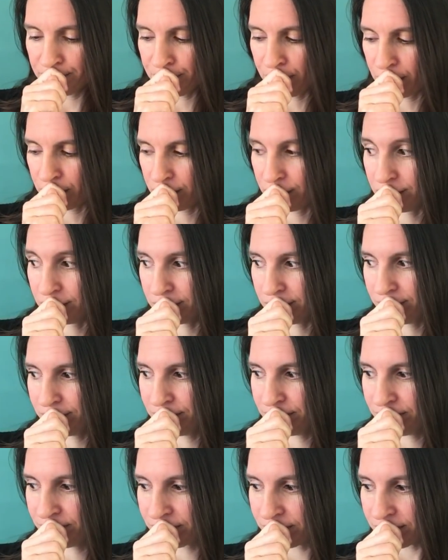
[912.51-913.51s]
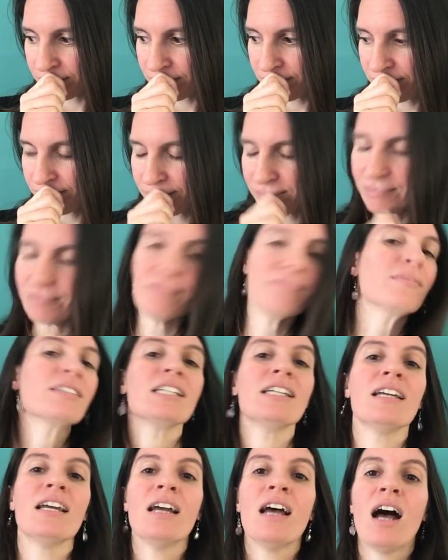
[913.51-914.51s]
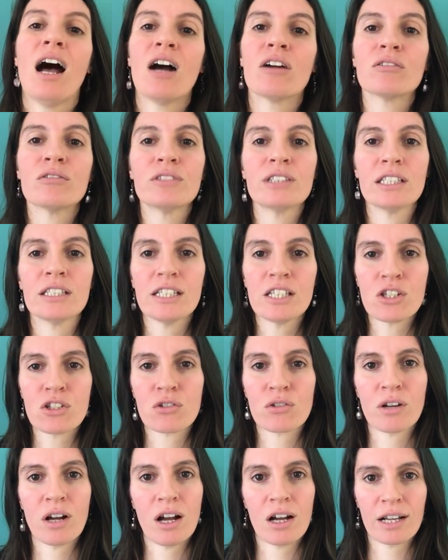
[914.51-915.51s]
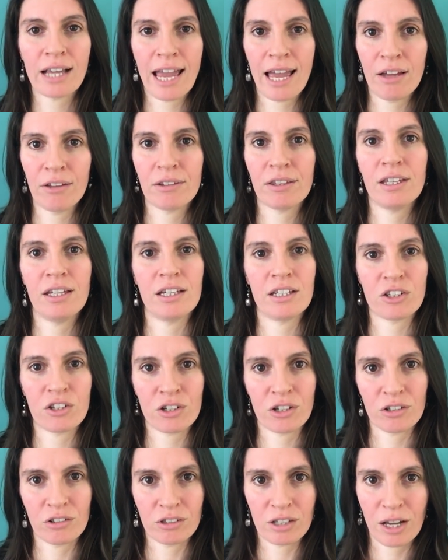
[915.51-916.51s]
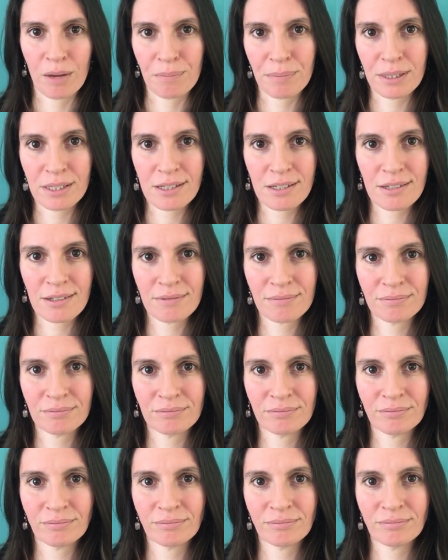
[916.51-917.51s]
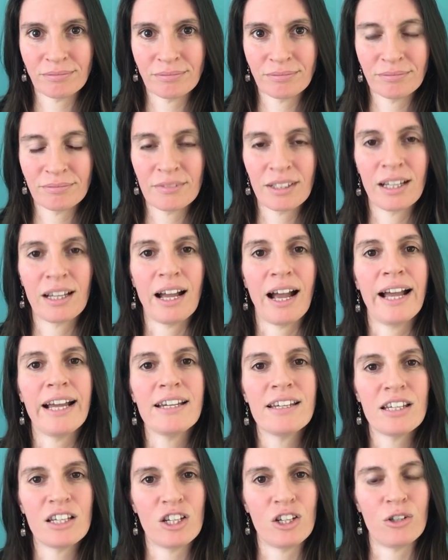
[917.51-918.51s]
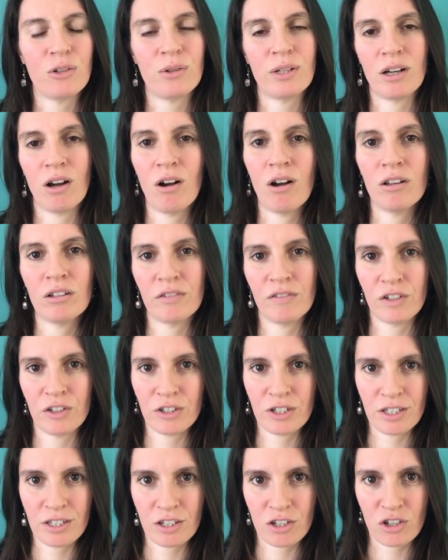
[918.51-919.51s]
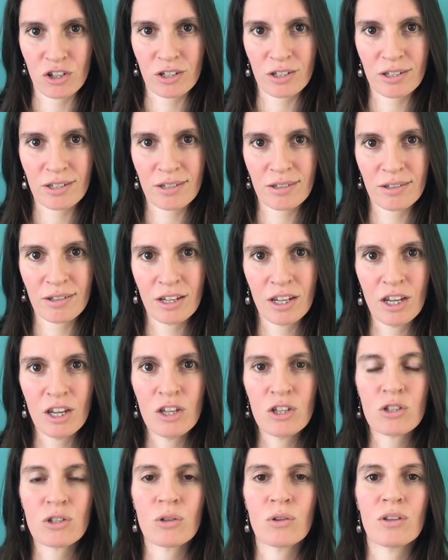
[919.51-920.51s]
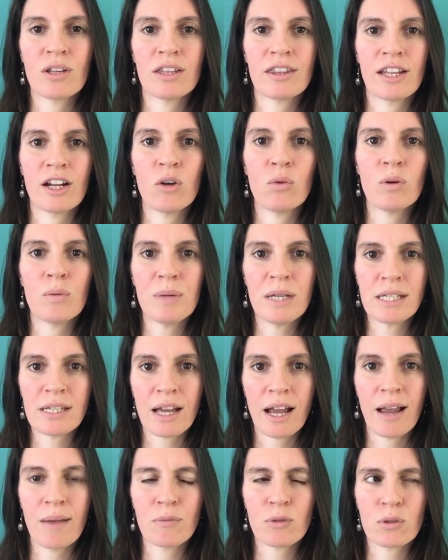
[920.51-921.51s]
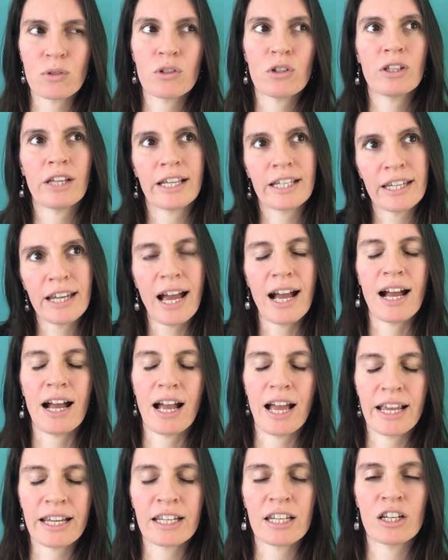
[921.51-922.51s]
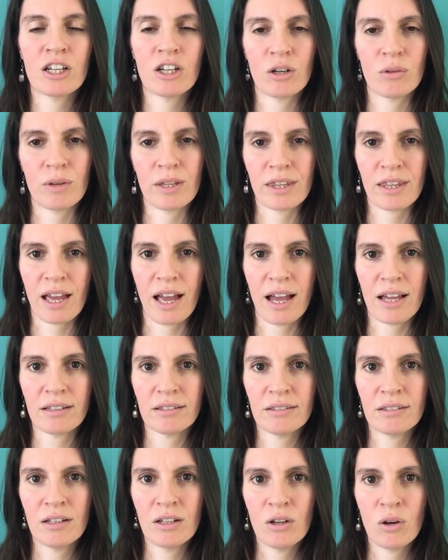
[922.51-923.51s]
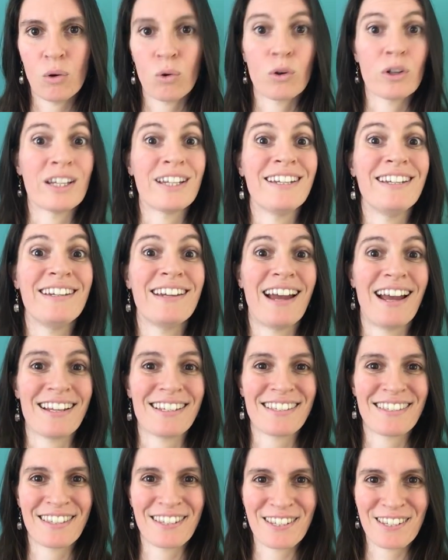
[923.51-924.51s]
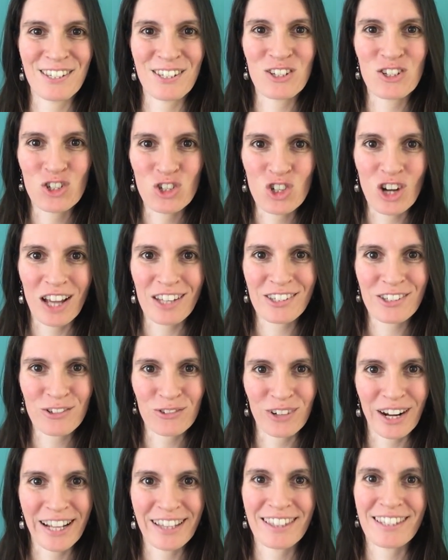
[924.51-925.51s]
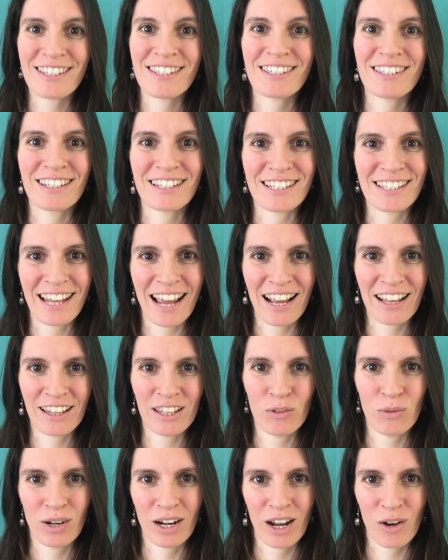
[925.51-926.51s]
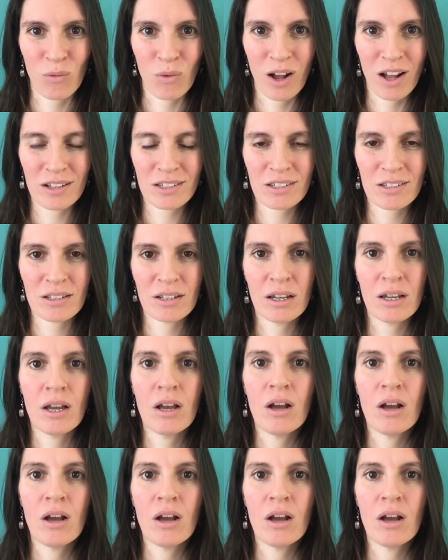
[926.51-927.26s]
pardon, a really strong, healthy internal compass, guiding you in all of your decisions, so that there will be times when you're like, yeah, I can go with that. Or yes, this is just right. This is exactly what I want.